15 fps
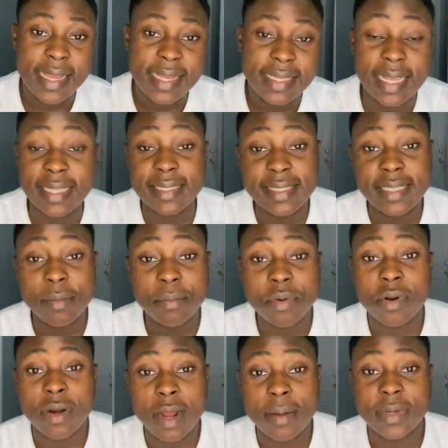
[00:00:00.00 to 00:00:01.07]
than the same
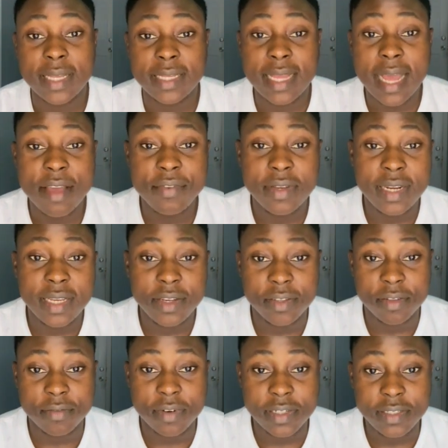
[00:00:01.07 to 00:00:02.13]
program in an Ivy League
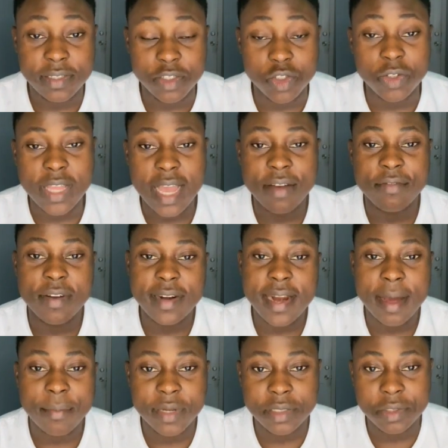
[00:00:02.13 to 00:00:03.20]
university. So they are very
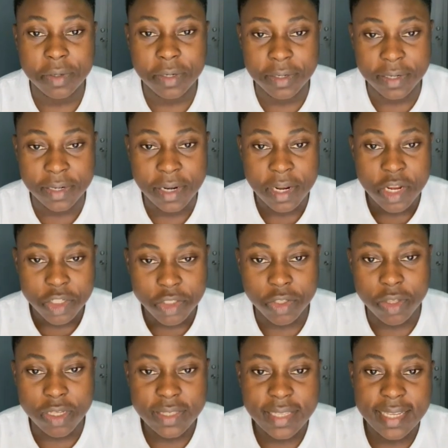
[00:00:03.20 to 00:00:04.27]
arbitrary. So
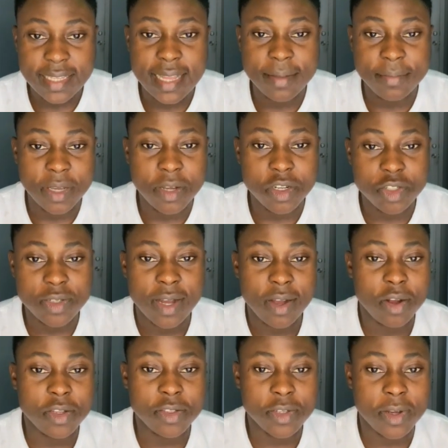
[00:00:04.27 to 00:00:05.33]
don't think that because you're
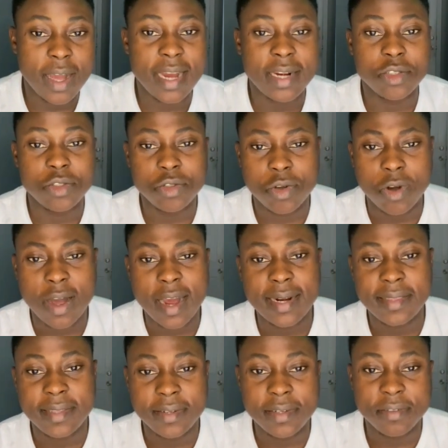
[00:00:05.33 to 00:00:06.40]
going to R2 or
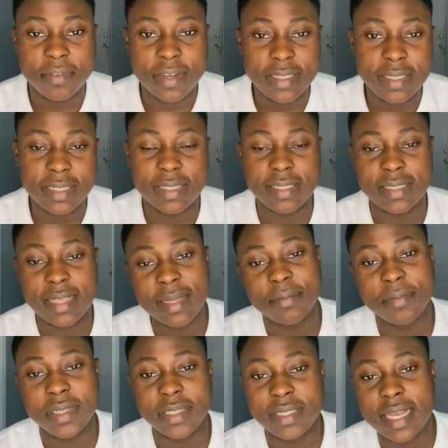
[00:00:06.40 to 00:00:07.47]
R3 universities, that
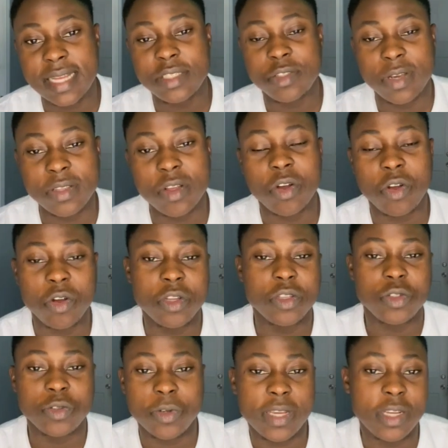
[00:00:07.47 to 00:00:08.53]
means that you're not going
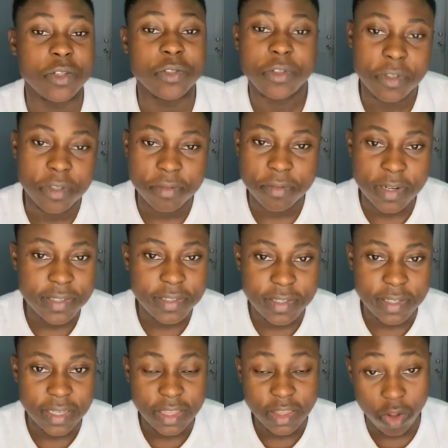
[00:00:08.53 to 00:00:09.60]
to a good
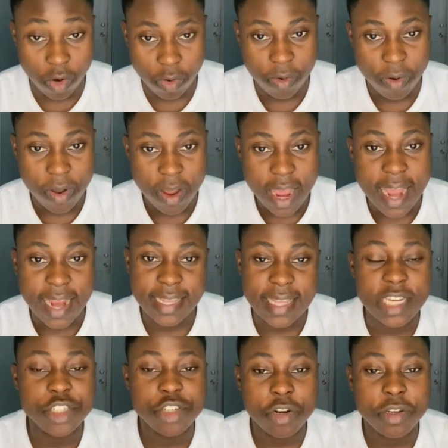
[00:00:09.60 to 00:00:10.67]
university. No, I can
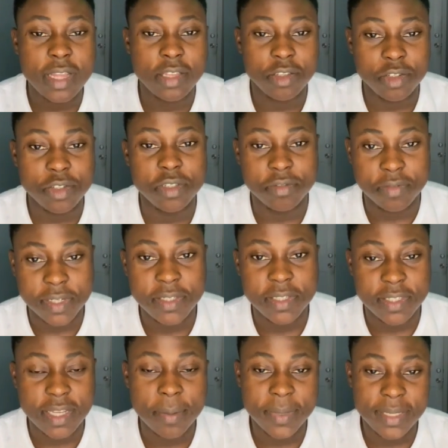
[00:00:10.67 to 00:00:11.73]
assure you that those
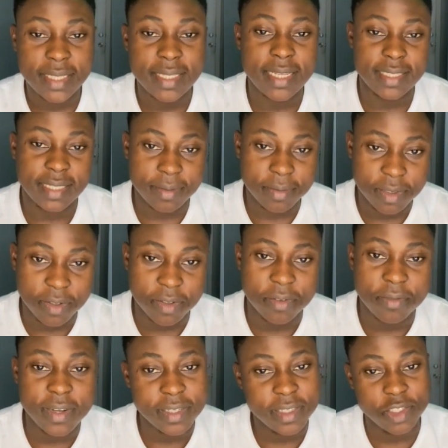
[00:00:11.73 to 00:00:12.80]
universities are better than the
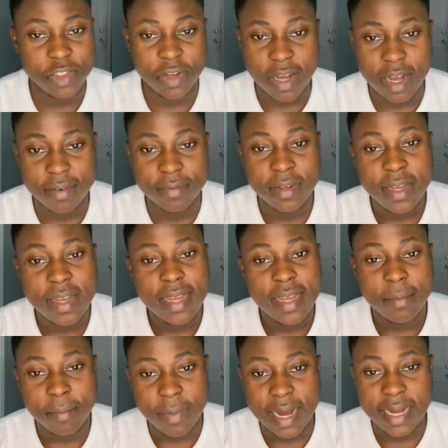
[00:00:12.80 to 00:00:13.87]
universities you have
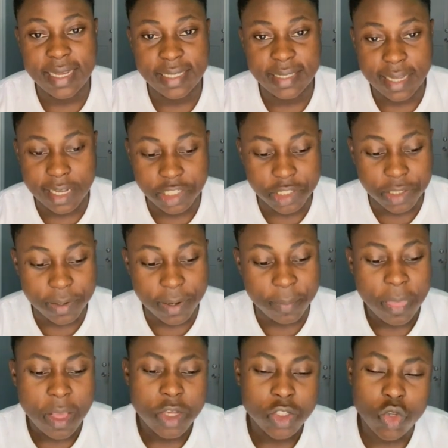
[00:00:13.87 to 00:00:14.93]
back in Nigeria.
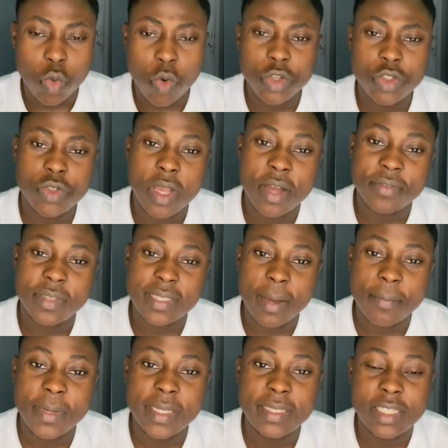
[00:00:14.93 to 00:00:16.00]
So once you have
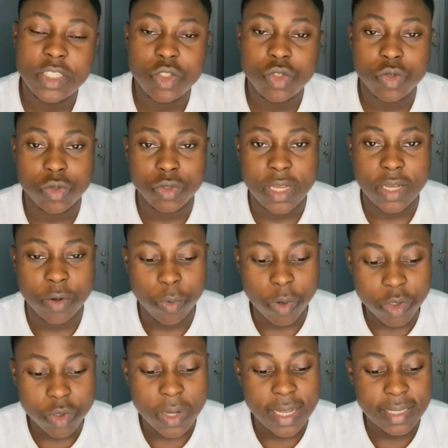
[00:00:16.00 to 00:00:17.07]
determined the schools that you
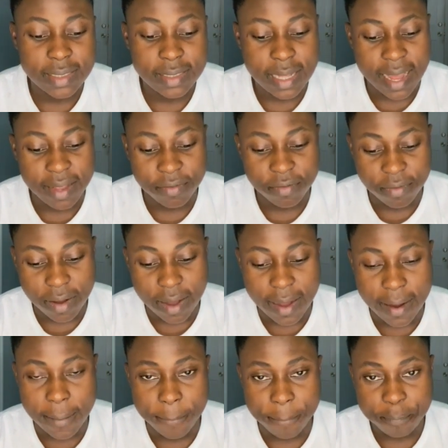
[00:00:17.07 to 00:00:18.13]
want to
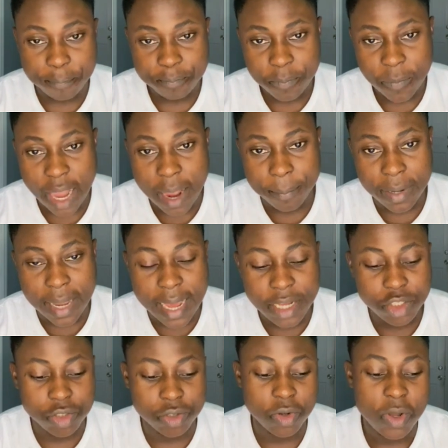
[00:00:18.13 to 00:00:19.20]
apply
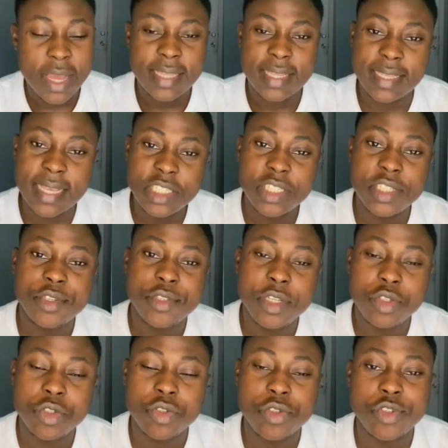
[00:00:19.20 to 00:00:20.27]
to, the next thing you need
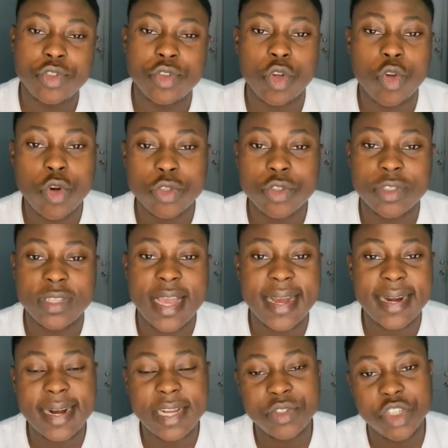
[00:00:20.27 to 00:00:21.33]
to do is to go to their
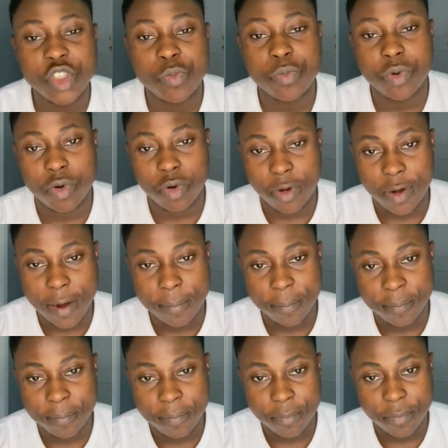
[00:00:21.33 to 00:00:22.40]
graduate program,
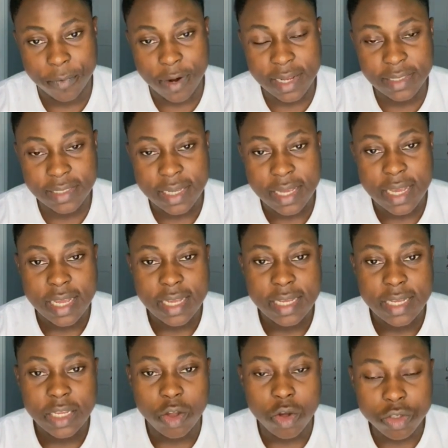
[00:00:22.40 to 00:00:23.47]
right?
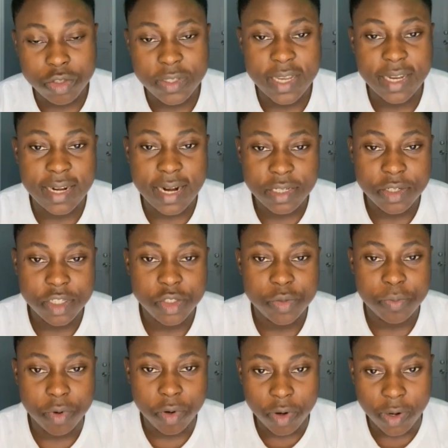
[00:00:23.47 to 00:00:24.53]
Go to their graduate
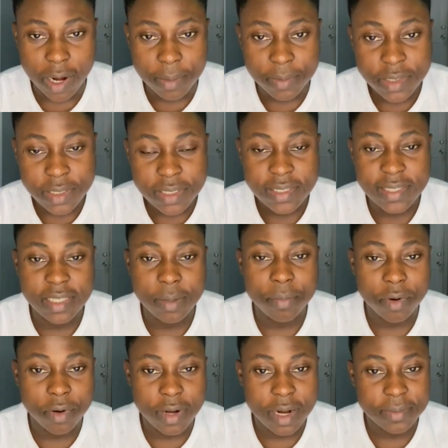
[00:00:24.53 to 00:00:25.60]
programs, see the
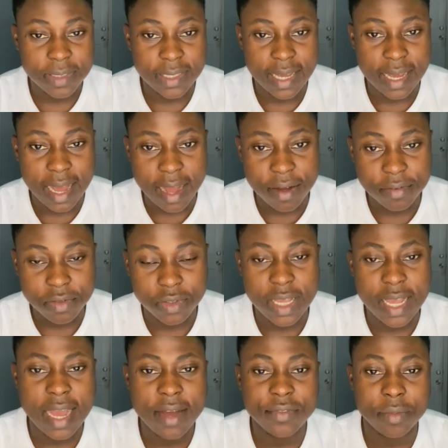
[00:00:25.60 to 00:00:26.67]
programs that they have. Do they
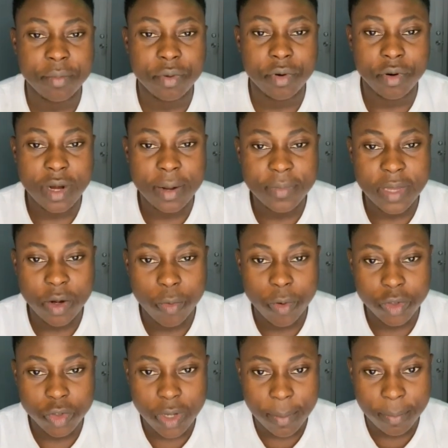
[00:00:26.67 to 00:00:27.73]
have the program that you
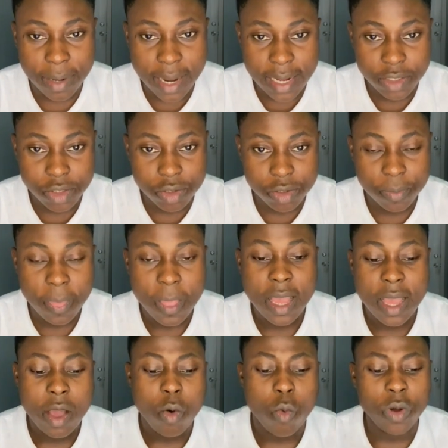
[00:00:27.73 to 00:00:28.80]
want to apply to?
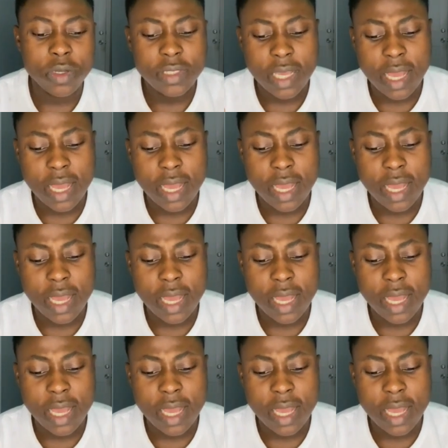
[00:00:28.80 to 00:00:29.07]
Once they